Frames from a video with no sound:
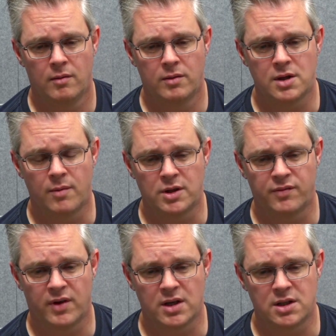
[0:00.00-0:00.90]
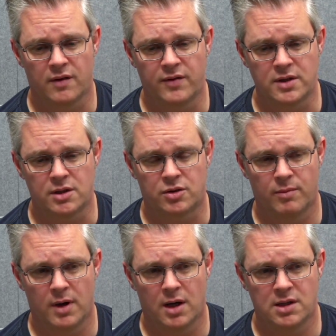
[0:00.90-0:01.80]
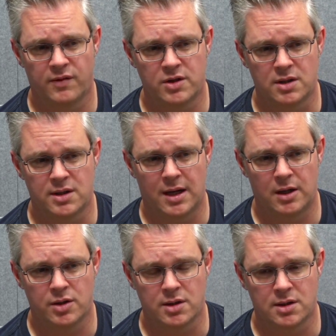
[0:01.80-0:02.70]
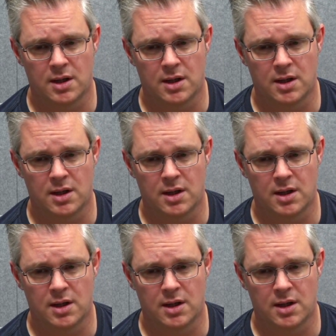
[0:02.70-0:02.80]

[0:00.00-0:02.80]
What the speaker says: so much of our stuff is controlled by artificial intelligence